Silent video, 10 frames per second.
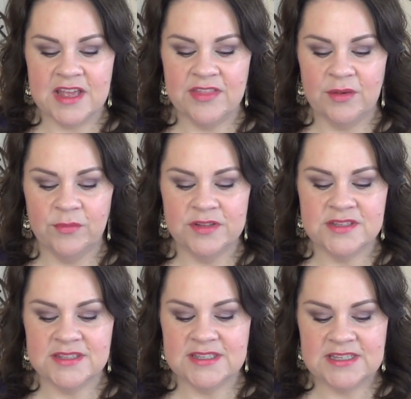And then
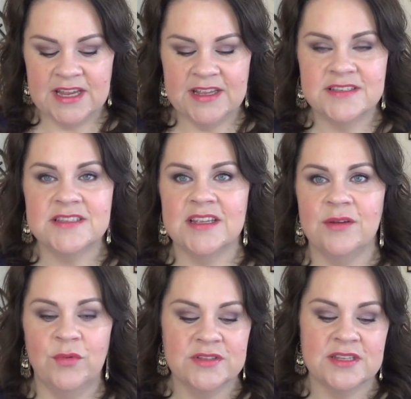once it stays,
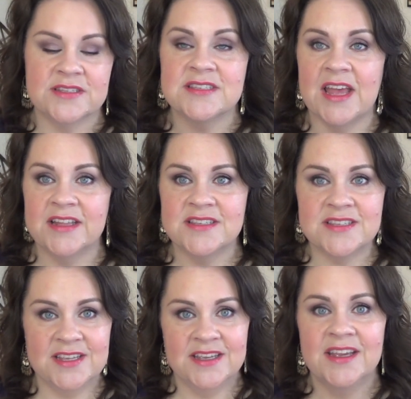once it
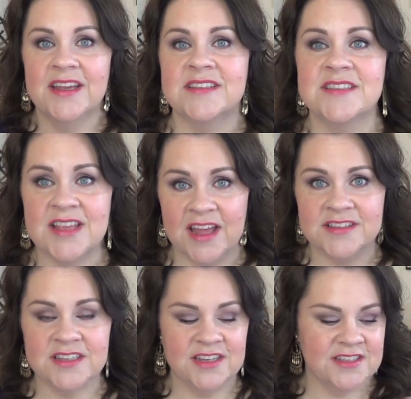sets, it
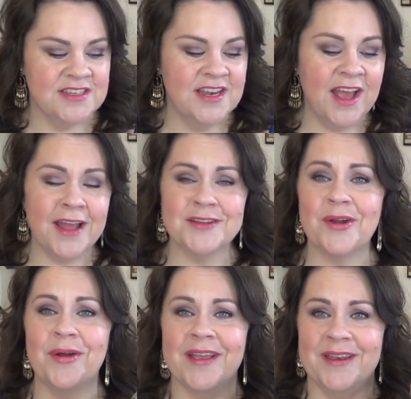sets and it's not
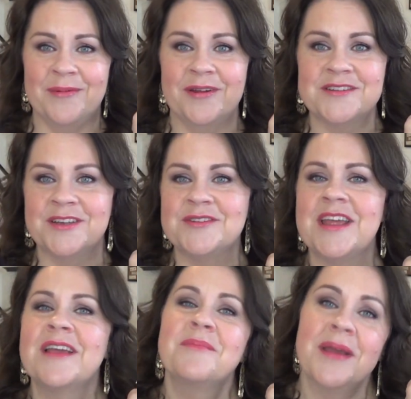going anywhere until you
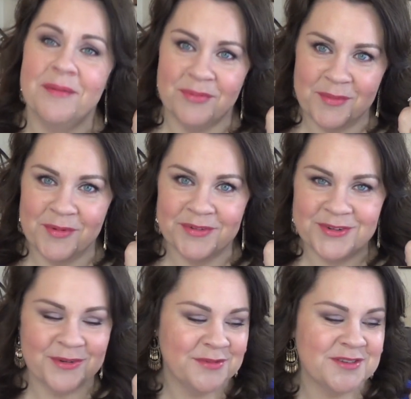take makeup remover
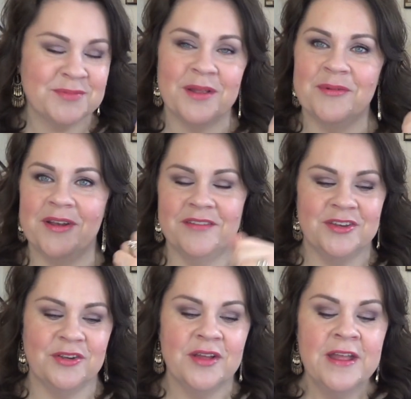to it, which is probably what I'll have
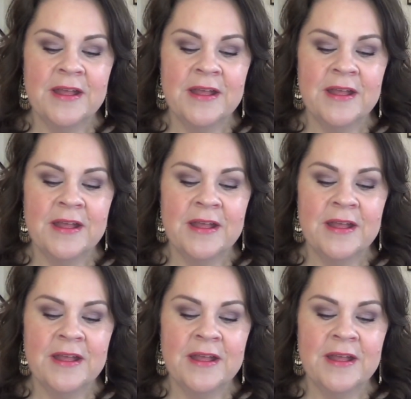to do.